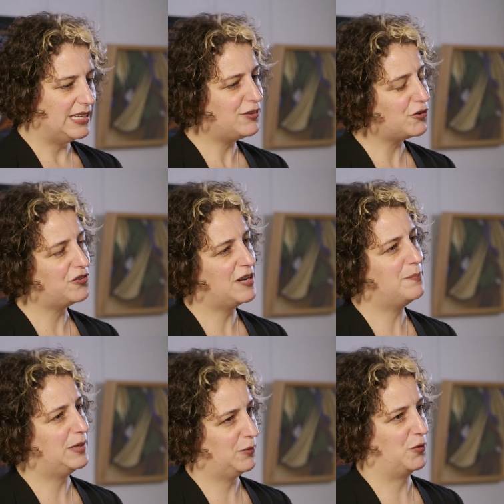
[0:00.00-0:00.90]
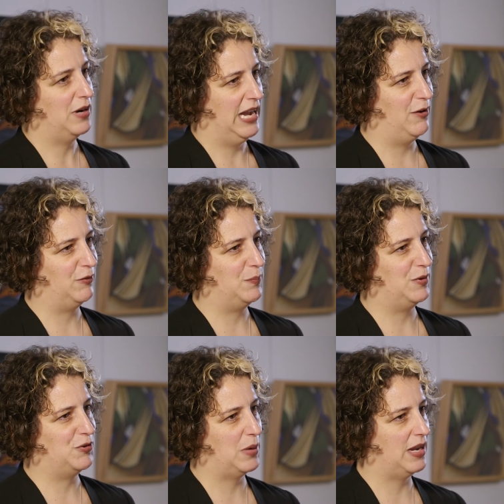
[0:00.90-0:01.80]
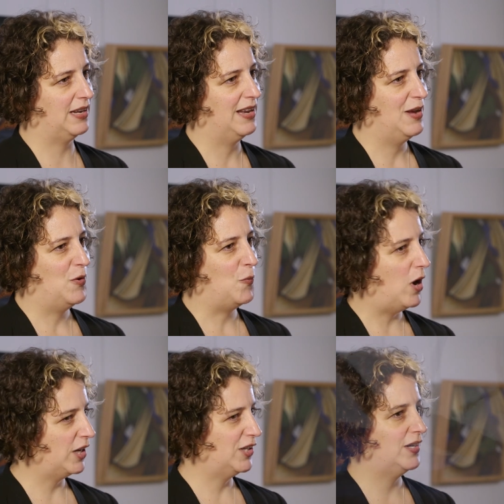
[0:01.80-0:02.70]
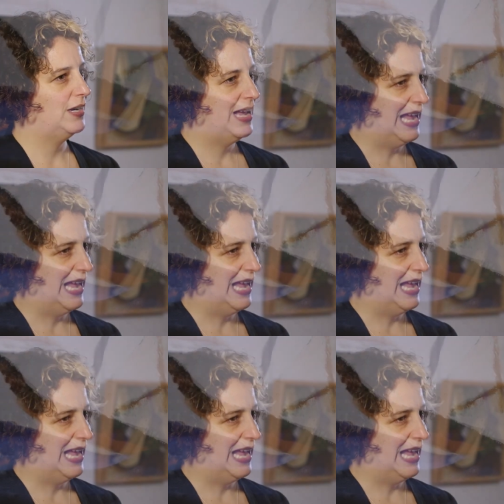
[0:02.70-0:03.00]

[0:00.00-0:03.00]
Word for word: an interesting middle ground between water